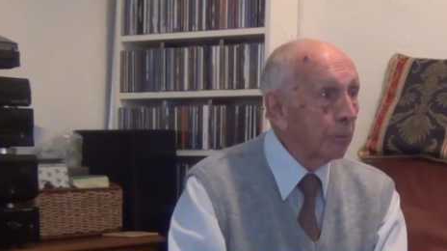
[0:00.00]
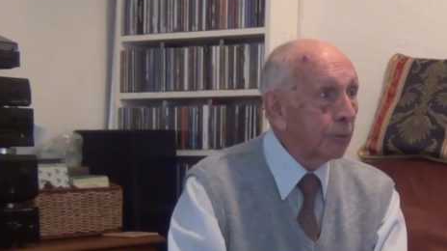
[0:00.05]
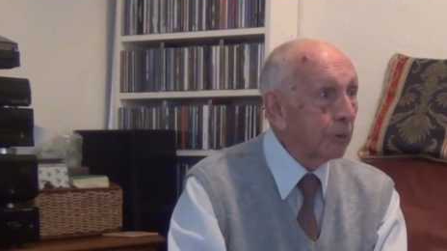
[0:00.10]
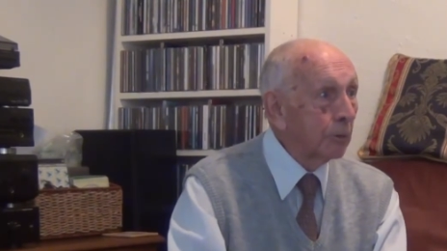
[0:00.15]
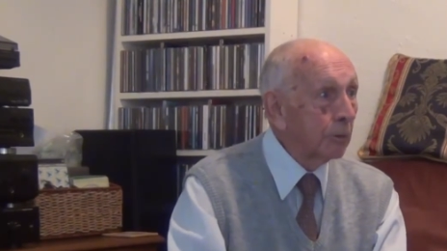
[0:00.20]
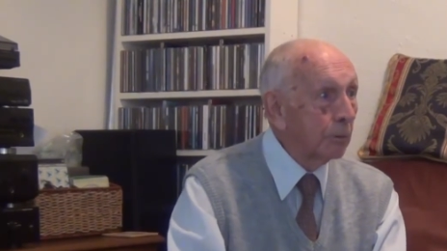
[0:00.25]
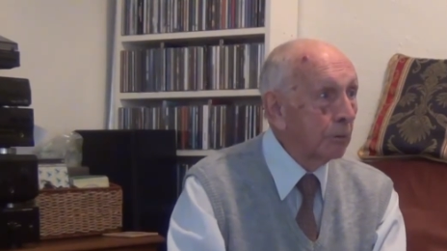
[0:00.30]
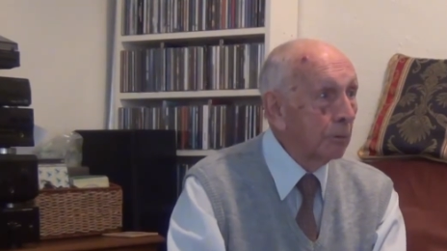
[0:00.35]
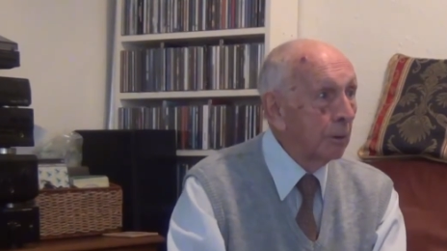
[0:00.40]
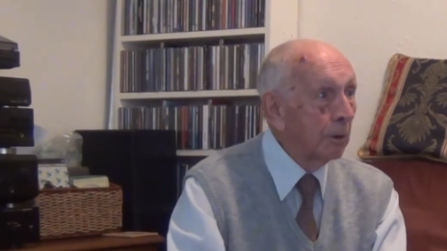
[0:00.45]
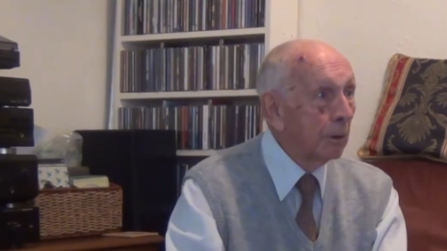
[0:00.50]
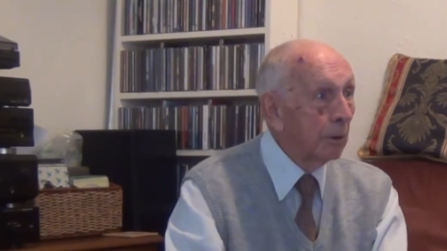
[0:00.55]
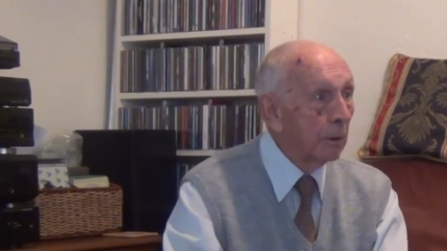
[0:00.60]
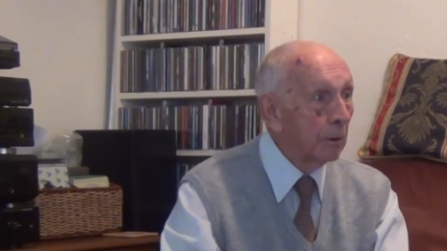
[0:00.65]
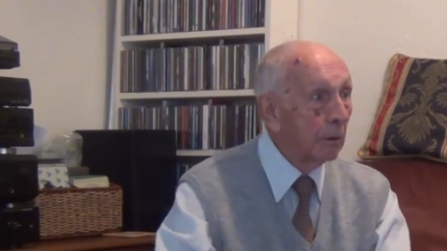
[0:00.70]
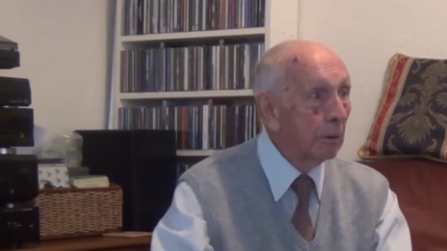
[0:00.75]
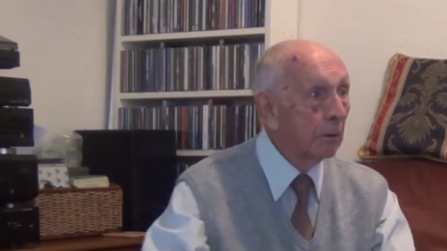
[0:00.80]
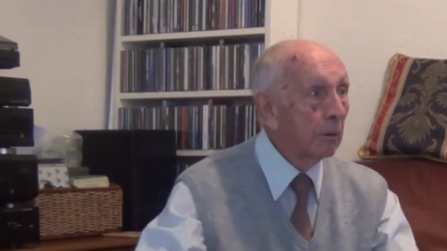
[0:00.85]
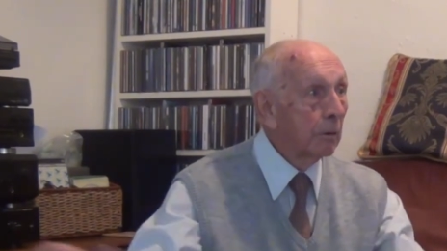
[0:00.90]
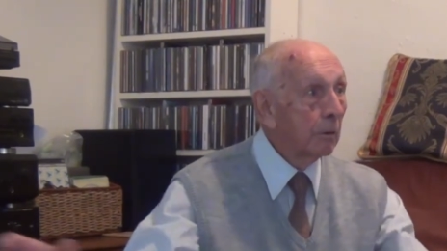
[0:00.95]
through,
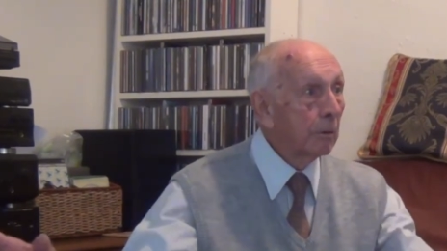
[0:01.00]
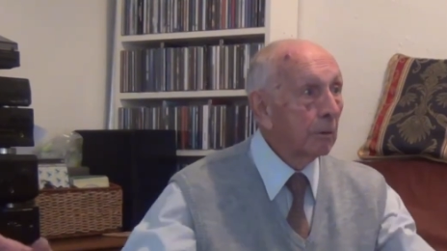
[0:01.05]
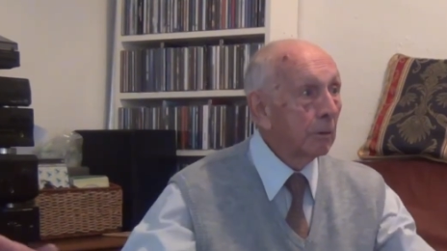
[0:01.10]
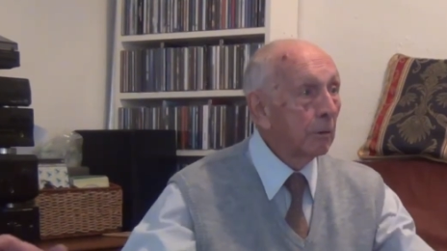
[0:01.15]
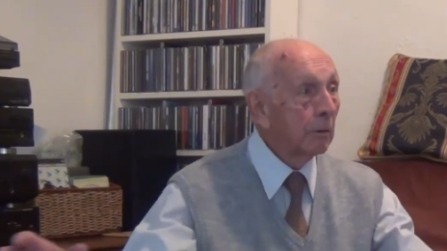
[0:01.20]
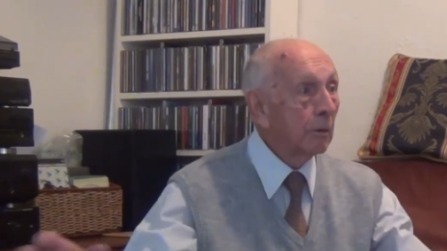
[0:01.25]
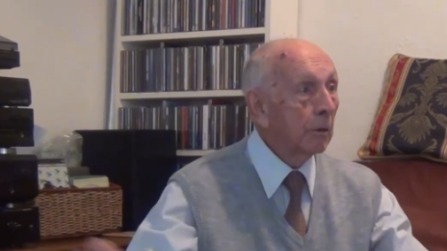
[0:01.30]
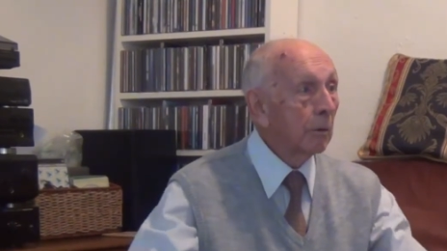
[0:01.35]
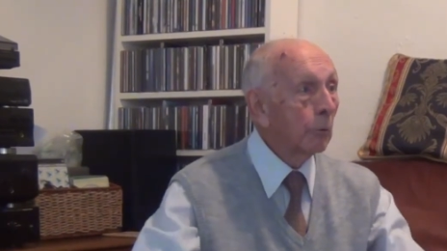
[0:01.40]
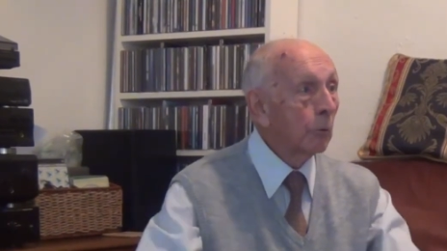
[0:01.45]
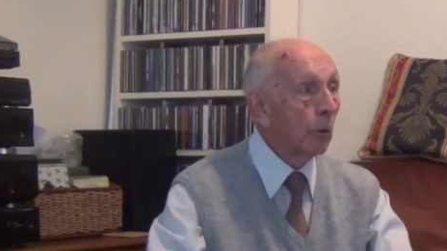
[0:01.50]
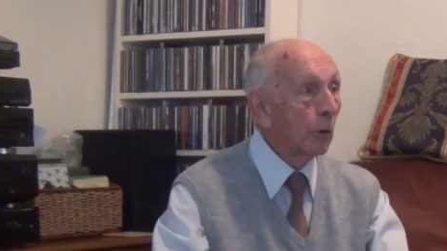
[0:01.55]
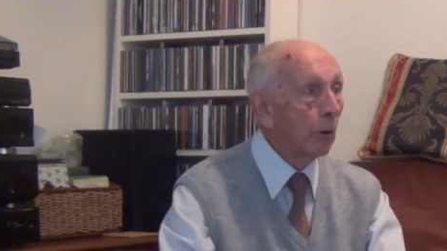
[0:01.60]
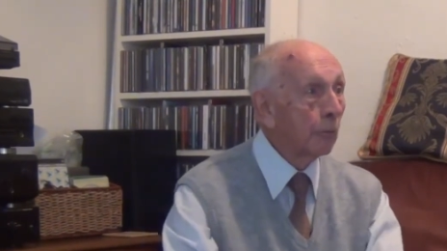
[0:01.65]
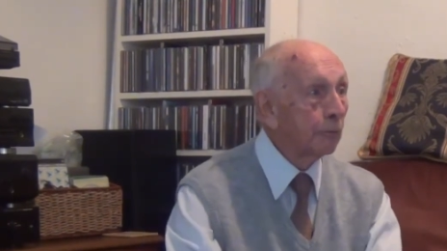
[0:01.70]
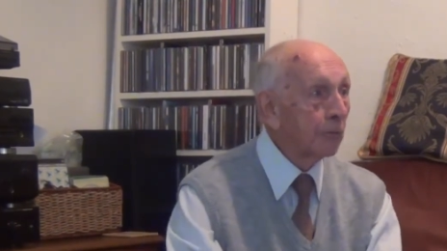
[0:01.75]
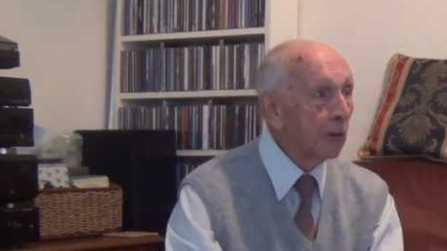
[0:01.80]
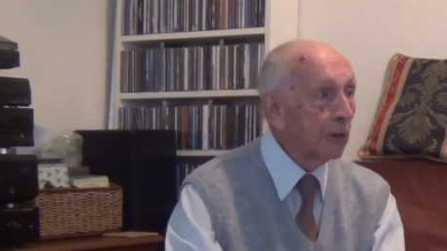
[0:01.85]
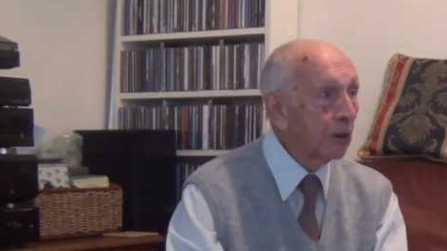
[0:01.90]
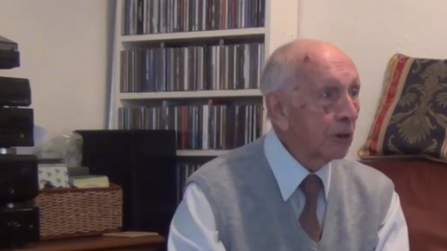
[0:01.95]

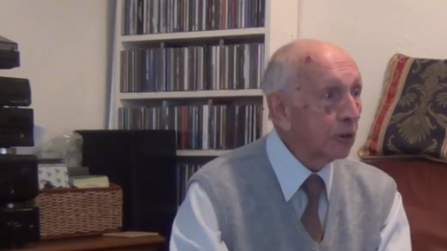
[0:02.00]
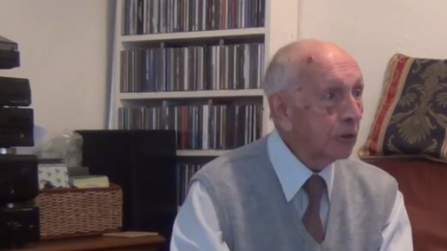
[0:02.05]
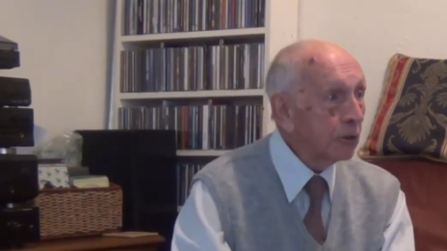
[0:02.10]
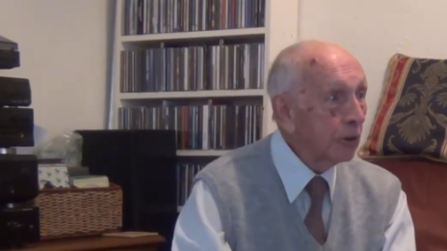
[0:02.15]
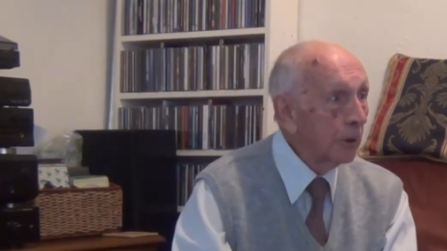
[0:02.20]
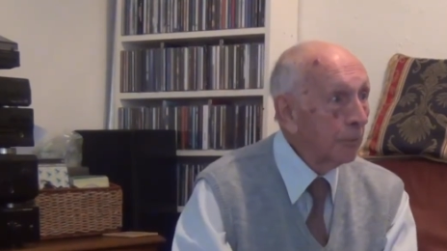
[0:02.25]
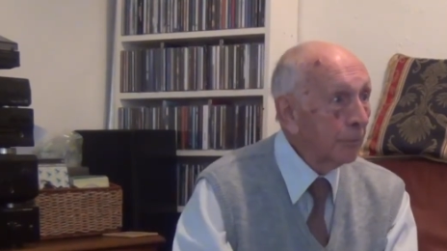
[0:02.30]
war finished.